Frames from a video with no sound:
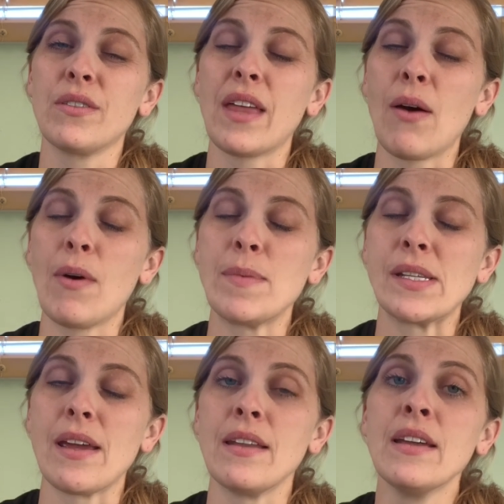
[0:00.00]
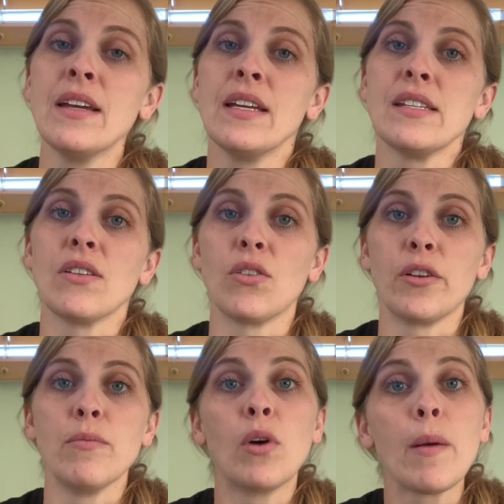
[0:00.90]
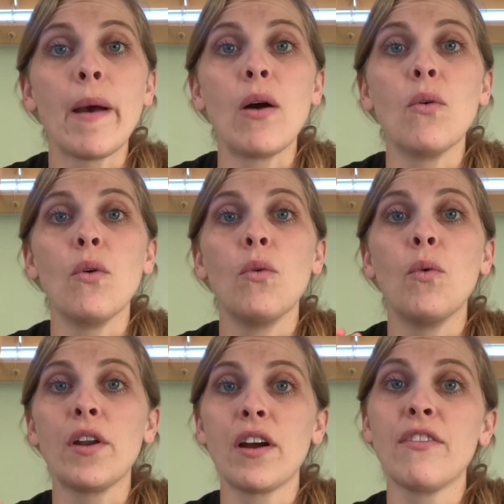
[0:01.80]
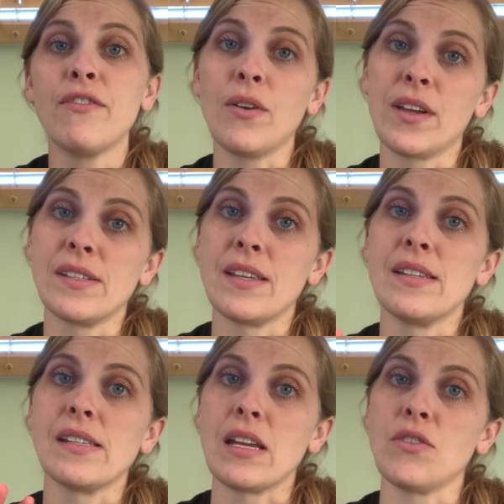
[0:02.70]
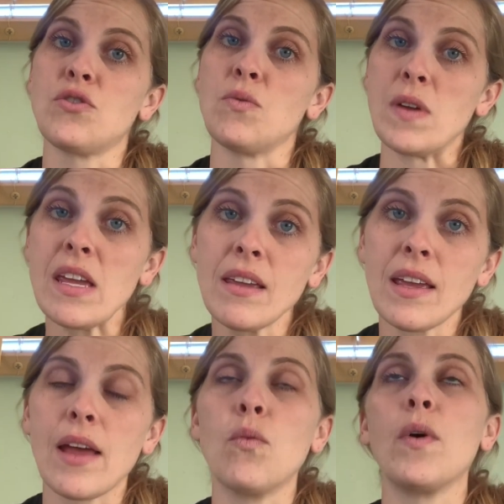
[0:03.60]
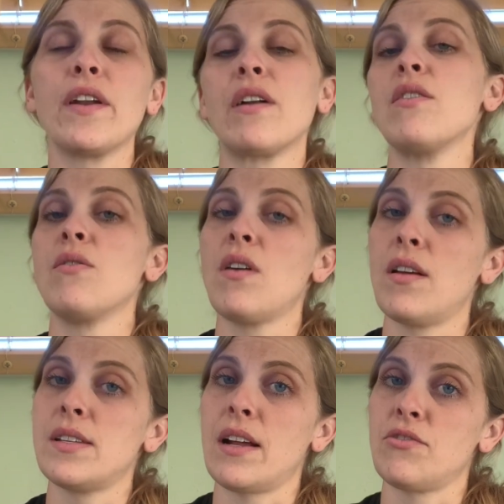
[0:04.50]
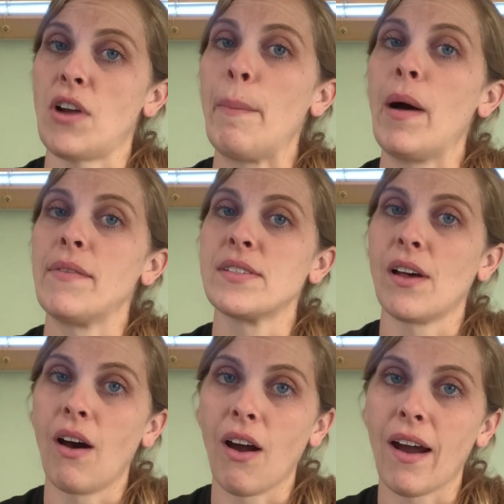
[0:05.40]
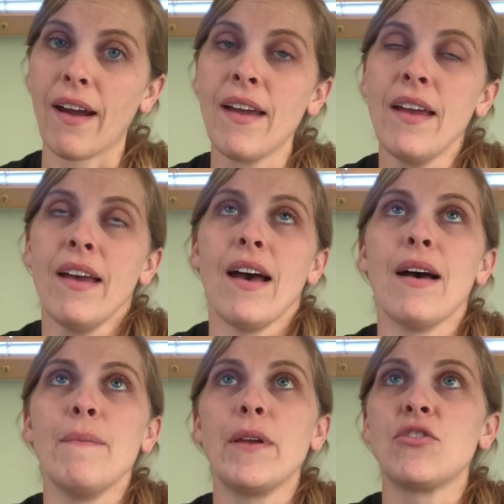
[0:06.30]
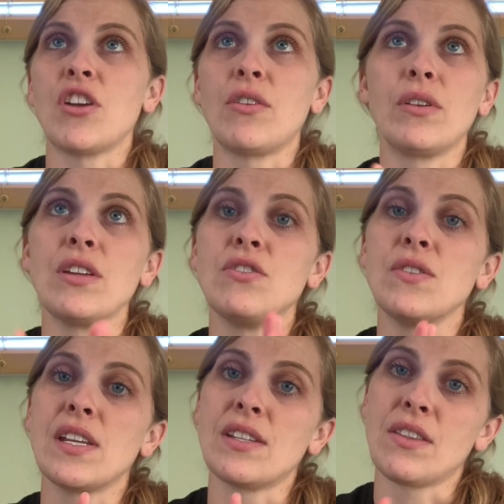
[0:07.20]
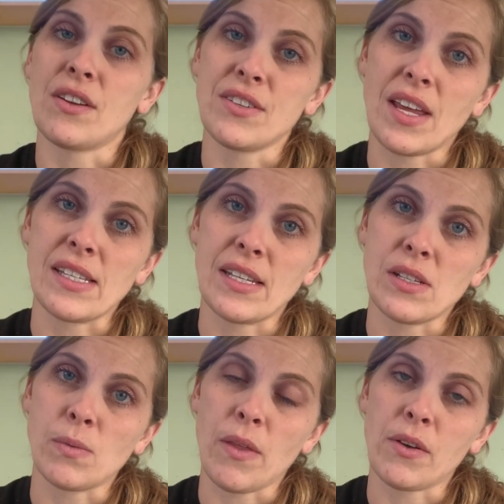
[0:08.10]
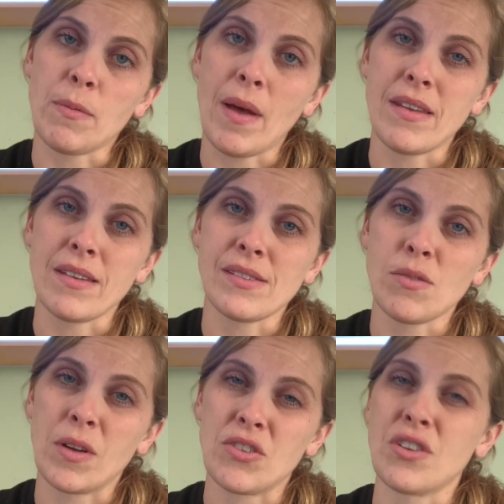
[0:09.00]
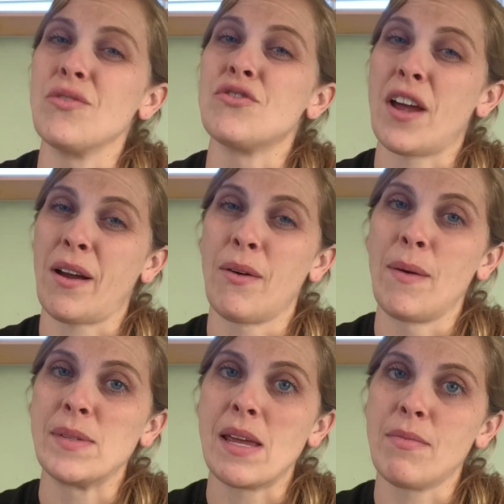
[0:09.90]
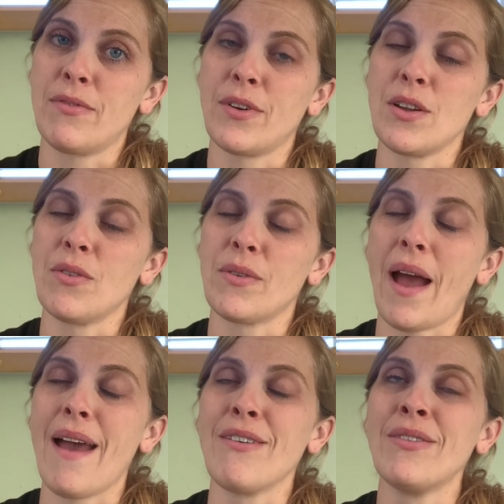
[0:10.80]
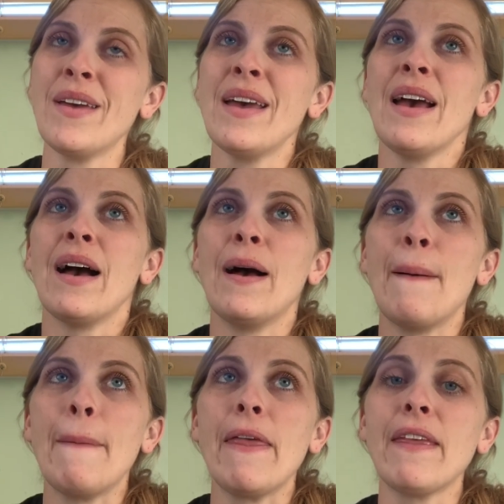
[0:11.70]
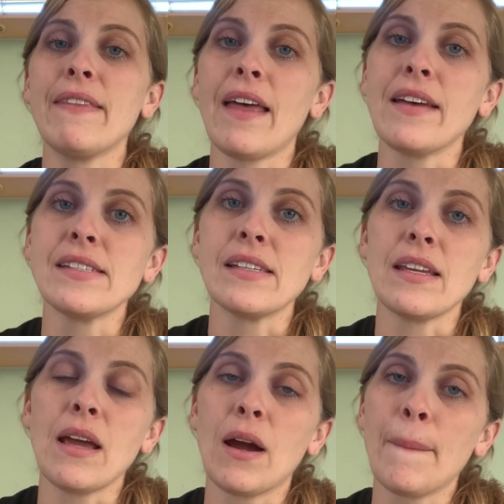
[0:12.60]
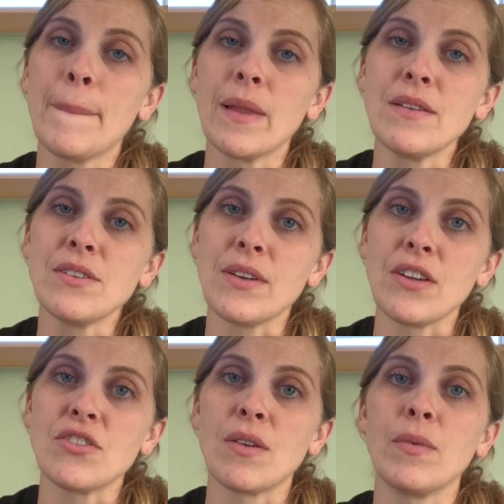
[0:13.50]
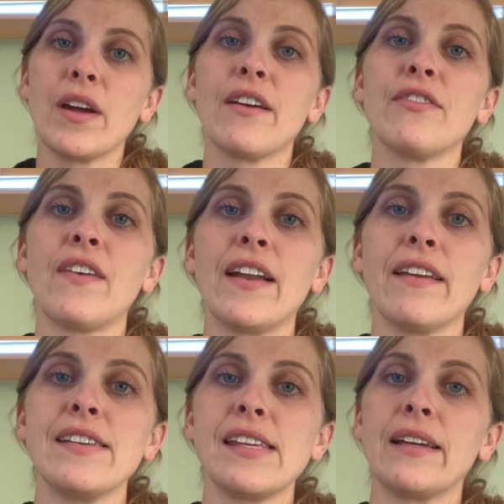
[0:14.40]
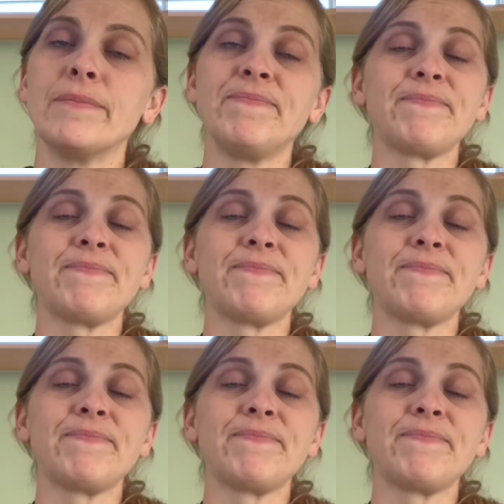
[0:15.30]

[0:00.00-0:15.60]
that website to learn more about what our focus is each week and when our no contact drop-offs are. They're generally Tuesdays and Thursdays, and it's weather dependent, so make sure you check our website before you arrive. And then lastly, our blood donation. We are finalizing